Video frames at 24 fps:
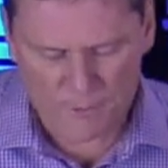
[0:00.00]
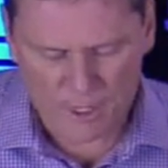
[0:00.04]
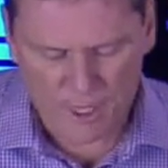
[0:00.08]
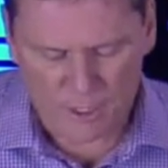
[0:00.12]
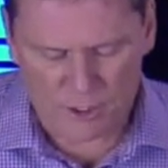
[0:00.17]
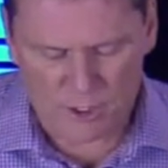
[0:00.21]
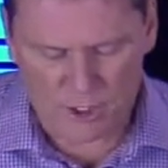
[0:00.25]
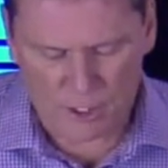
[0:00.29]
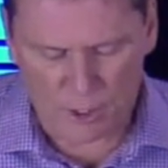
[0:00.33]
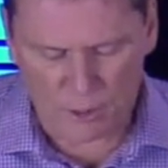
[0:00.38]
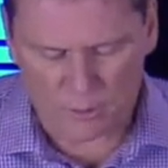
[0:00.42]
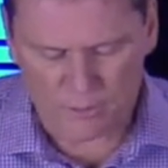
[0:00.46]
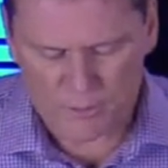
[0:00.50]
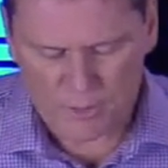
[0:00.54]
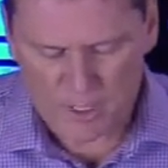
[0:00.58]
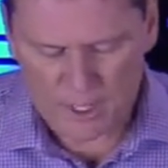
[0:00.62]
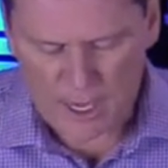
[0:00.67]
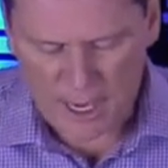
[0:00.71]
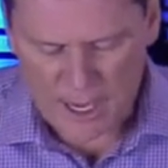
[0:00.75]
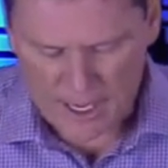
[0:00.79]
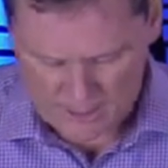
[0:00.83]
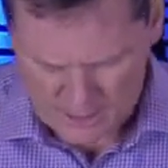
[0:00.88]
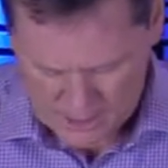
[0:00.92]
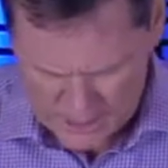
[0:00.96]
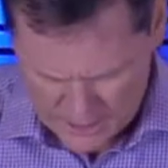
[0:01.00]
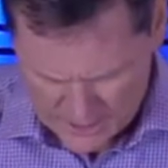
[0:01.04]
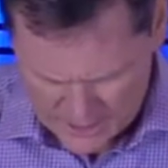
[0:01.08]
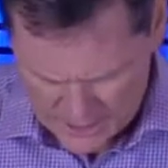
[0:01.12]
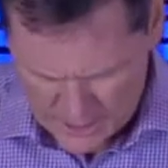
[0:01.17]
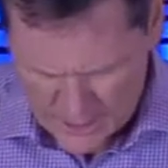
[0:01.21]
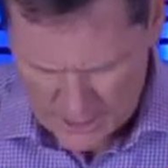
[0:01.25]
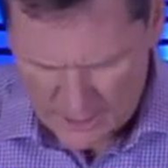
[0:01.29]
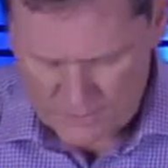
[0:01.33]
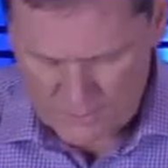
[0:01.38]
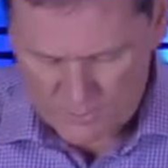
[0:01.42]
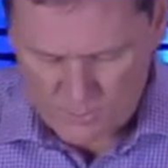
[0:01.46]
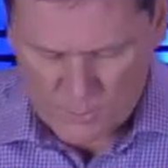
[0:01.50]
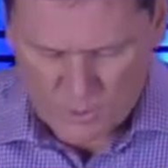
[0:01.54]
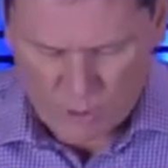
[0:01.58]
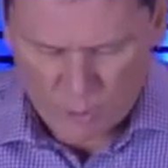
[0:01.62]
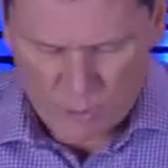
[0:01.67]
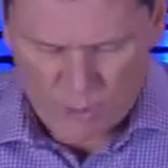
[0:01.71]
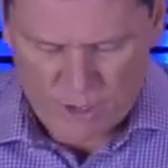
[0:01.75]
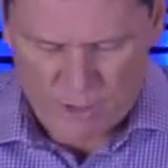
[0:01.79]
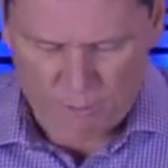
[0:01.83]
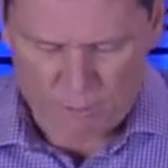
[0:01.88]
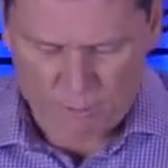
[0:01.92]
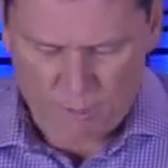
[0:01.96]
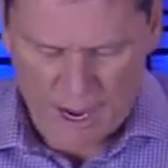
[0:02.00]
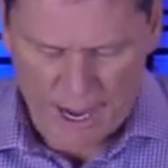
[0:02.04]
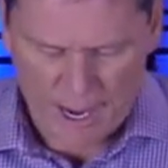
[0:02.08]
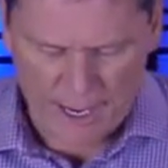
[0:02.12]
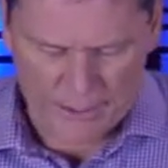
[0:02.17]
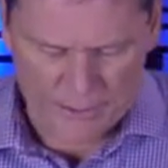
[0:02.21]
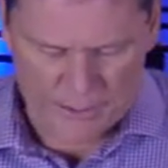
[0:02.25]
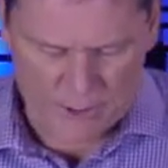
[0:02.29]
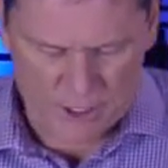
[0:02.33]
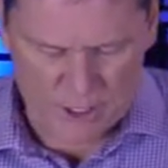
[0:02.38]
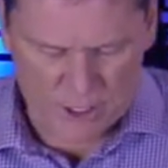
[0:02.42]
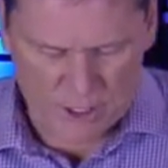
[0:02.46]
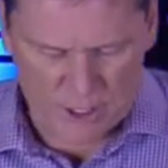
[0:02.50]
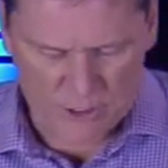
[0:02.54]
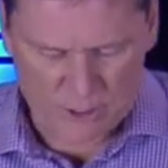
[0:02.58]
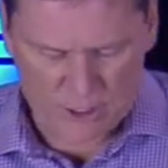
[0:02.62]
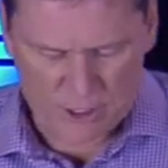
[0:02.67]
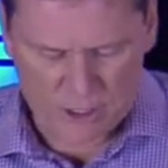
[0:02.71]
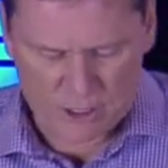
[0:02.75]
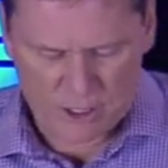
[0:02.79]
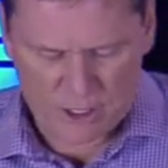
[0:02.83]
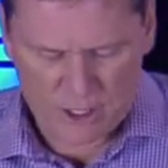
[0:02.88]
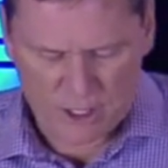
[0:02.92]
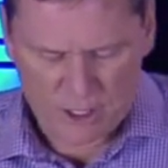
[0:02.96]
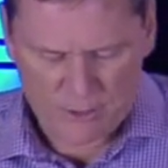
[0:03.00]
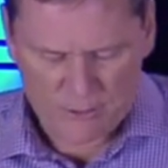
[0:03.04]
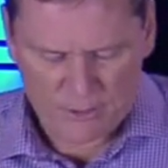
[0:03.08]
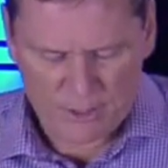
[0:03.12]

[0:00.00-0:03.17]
And so Isaiah reminds us